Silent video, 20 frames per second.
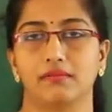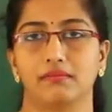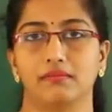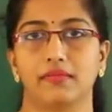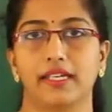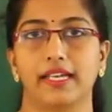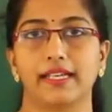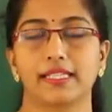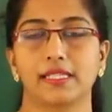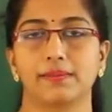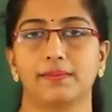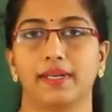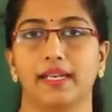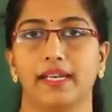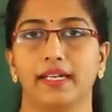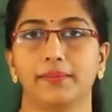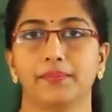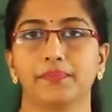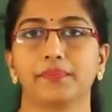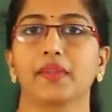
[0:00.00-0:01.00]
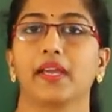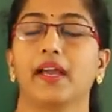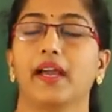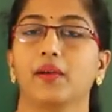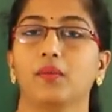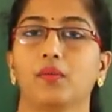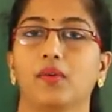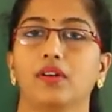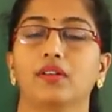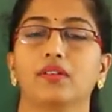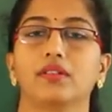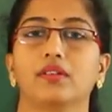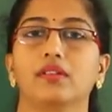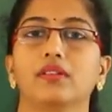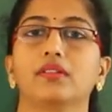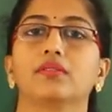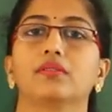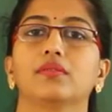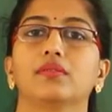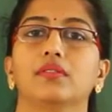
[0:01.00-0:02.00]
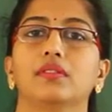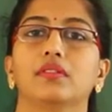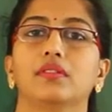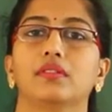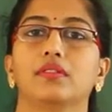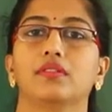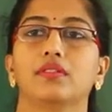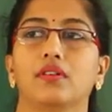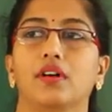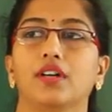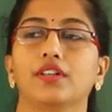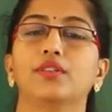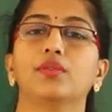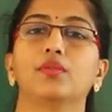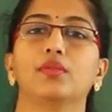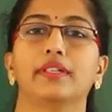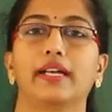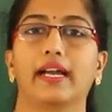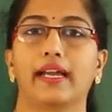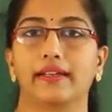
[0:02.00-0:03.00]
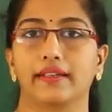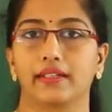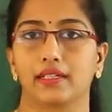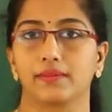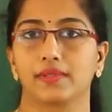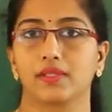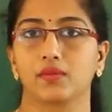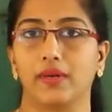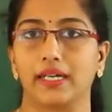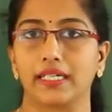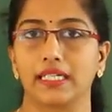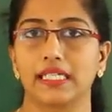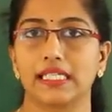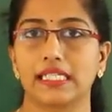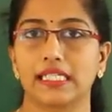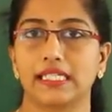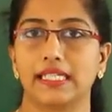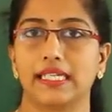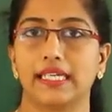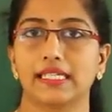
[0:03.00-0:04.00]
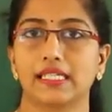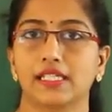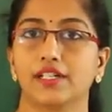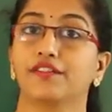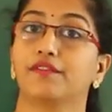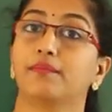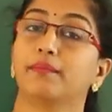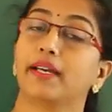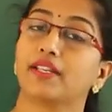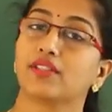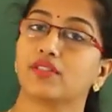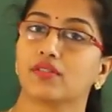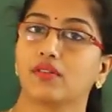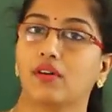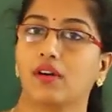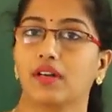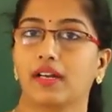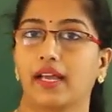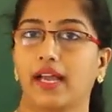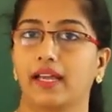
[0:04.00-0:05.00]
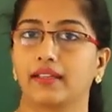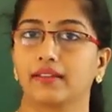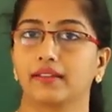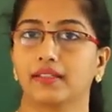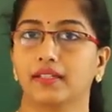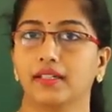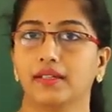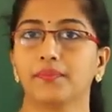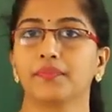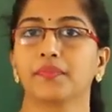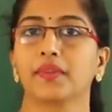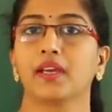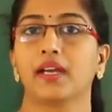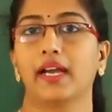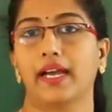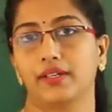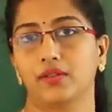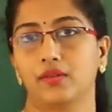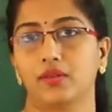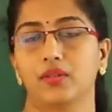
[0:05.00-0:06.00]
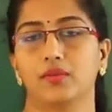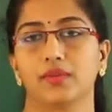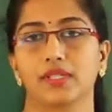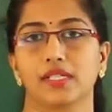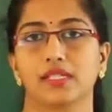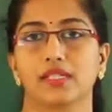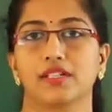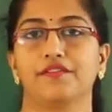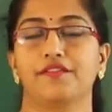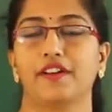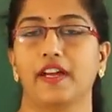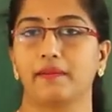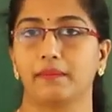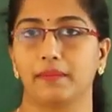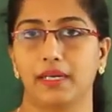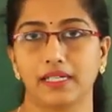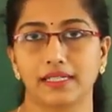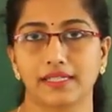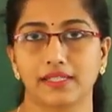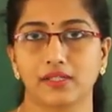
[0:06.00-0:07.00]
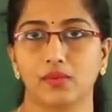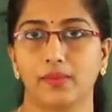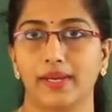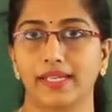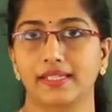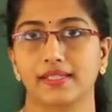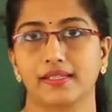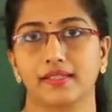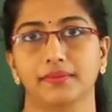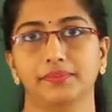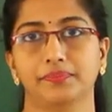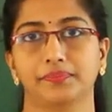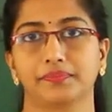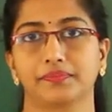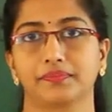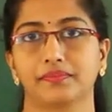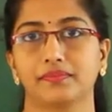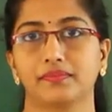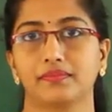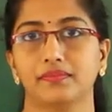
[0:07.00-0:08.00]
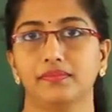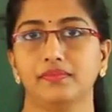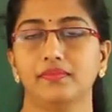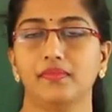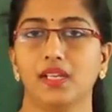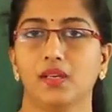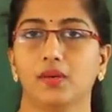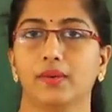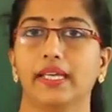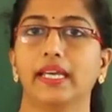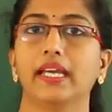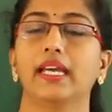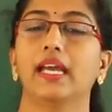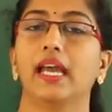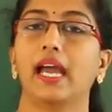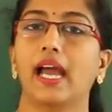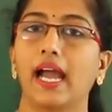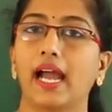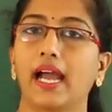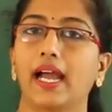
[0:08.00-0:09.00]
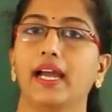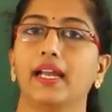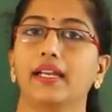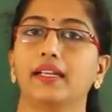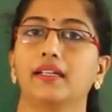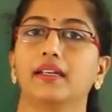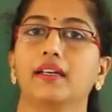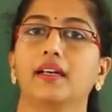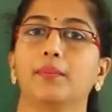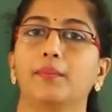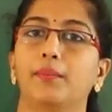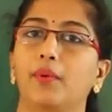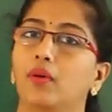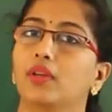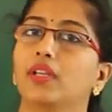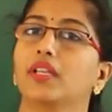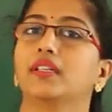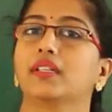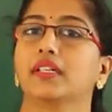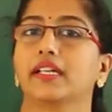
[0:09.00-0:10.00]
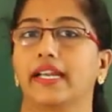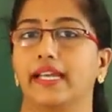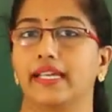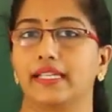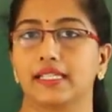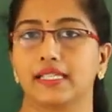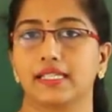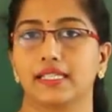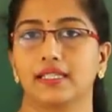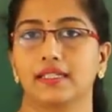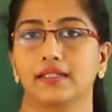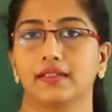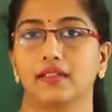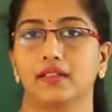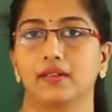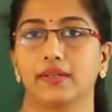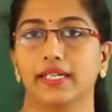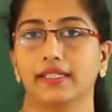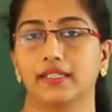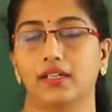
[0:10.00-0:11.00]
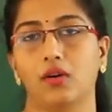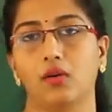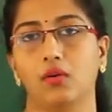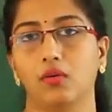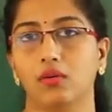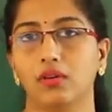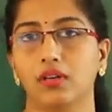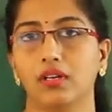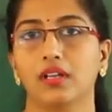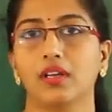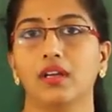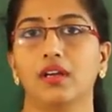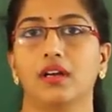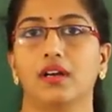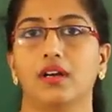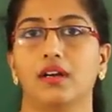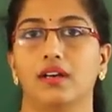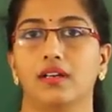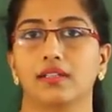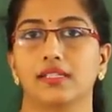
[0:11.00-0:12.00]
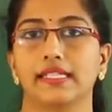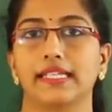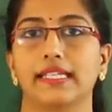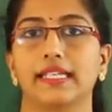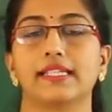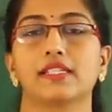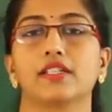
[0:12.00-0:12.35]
explained, I want you all to draw two diagrams. One is TS of mature anther, I told you, which is a 5 marks question. Okay, and pollen grains. Okay, the whole series